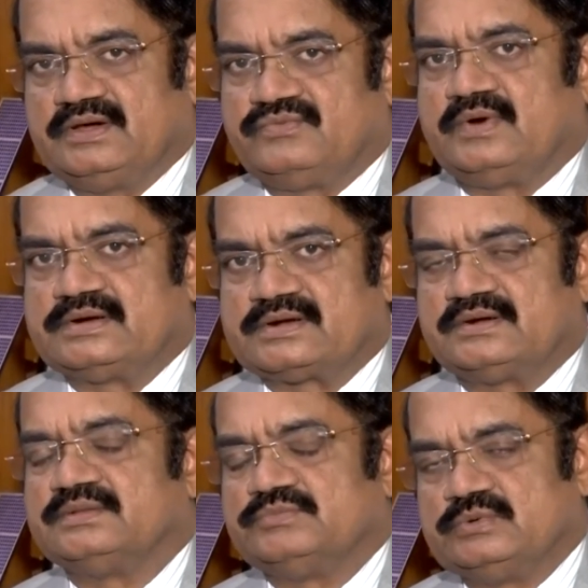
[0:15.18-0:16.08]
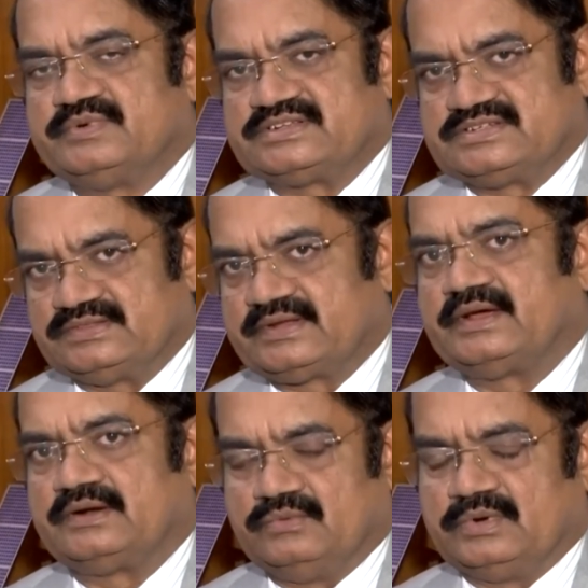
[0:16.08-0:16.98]
of water on the moon for
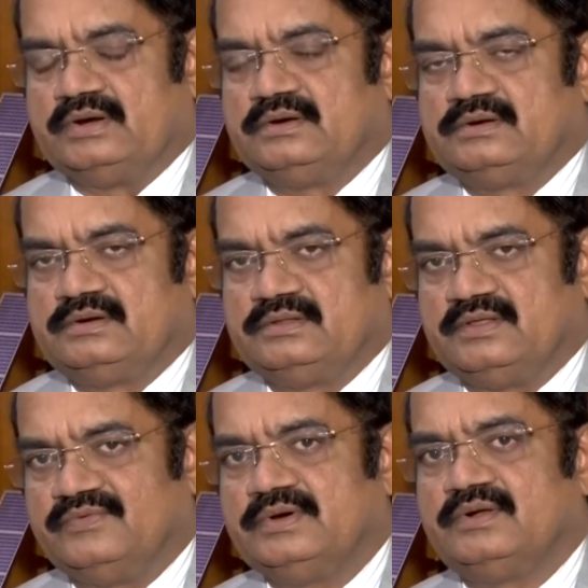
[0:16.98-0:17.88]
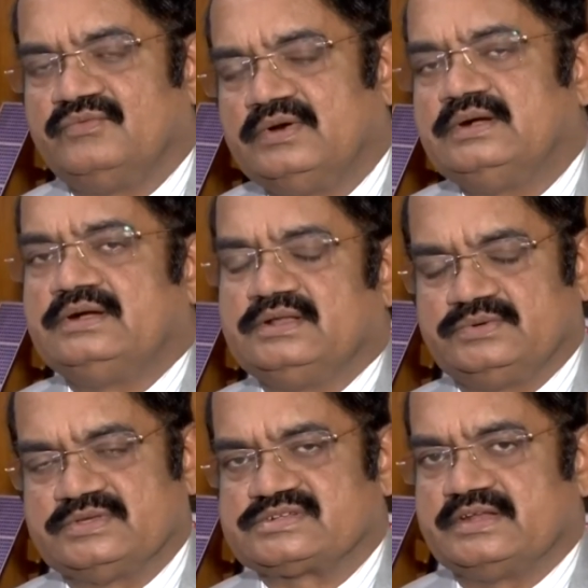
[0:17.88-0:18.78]
Chandrayaan 1, the world
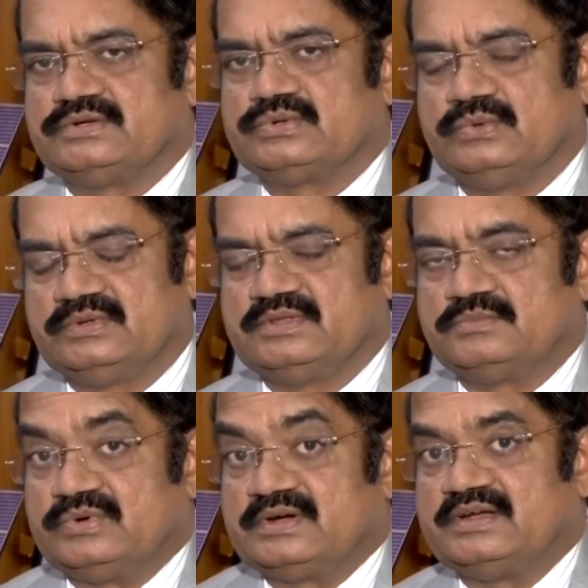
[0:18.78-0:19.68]
was trying to look the moon